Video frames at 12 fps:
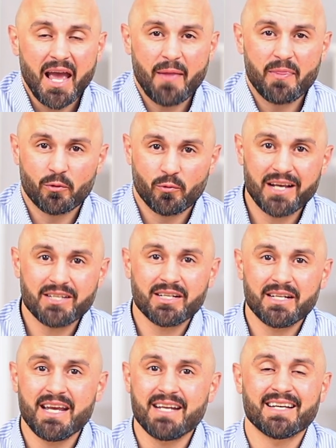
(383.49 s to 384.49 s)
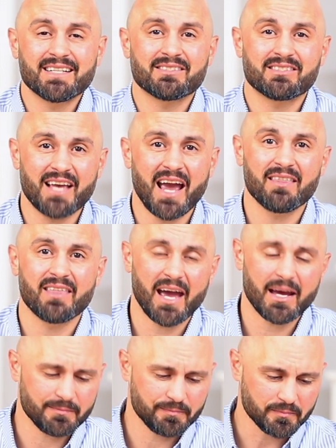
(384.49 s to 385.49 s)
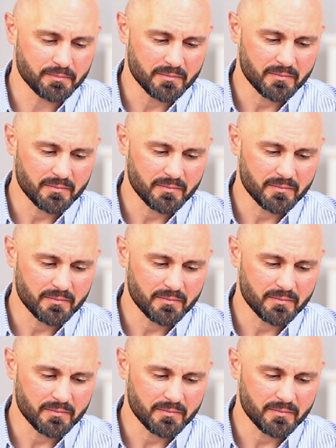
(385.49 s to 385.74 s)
And the reason he didn't say that